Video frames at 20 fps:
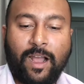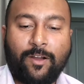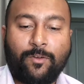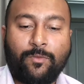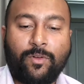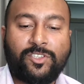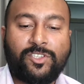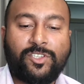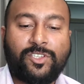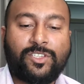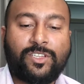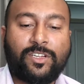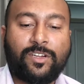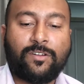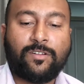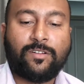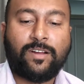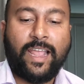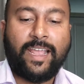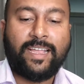
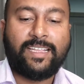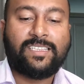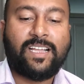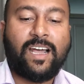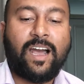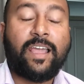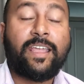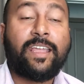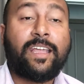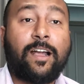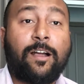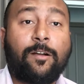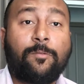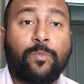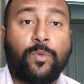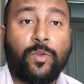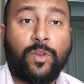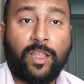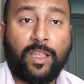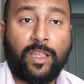register a Thai
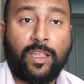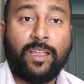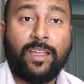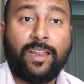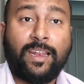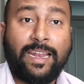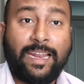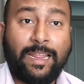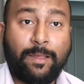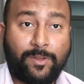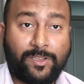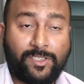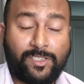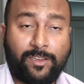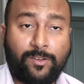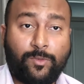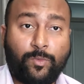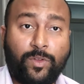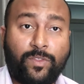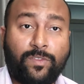company
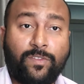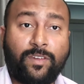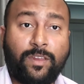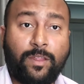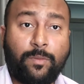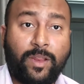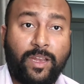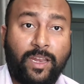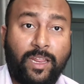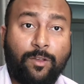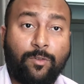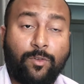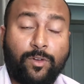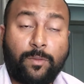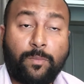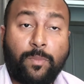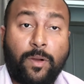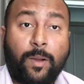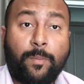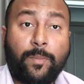limited with the DVD or
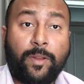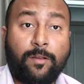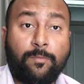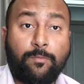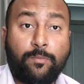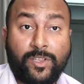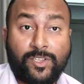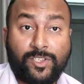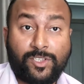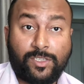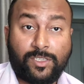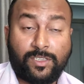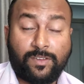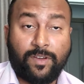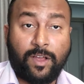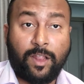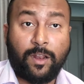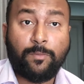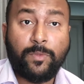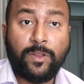Department of Business
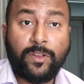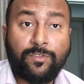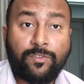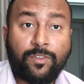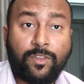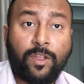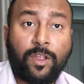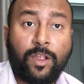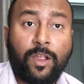Development.